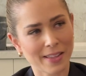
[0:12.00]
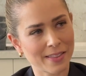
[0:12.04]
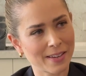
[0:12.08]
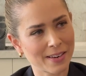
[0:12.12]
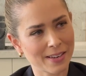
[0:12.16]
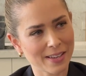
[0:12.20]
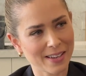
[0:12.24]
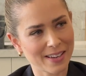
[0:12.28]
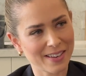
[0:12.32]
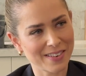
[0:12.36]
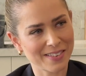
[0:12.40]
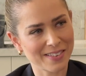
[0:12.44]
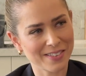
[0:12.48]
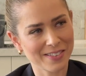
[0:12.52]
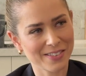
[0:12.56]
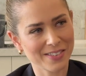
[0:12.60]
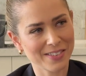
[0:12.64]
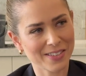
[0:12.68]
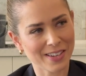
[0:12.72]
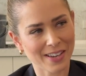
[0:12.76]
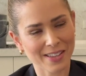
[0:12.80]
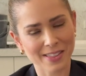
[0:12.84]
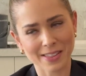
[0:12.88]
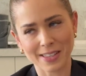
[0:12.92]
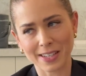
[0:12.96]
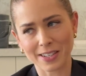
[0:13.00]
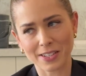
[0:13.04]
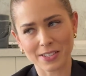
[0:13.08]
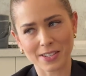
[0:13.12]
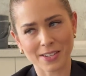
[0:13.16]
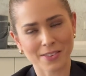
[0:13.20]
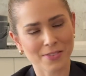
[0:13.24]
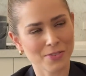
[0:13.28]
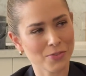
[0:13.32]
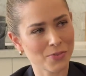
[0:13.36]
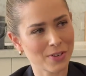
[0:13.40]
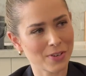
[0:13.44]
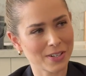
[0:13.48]
that again. Say
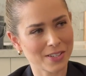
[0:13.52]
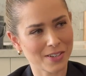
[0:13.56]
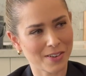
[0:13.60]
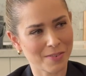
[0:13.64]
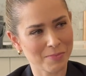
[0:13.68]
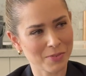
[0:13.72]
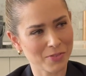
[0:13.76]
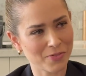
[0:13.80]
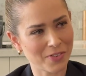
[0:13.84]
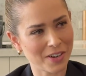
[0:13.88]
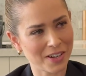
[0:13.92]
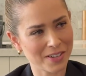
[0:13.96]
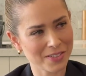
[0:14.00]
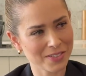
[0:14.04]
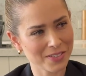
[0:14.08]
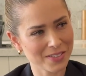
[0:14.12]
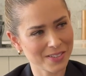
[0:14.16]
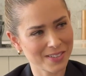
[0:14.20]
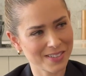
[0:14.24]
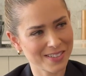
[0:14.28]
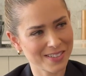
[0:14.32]
LinkedIn 3 times fast.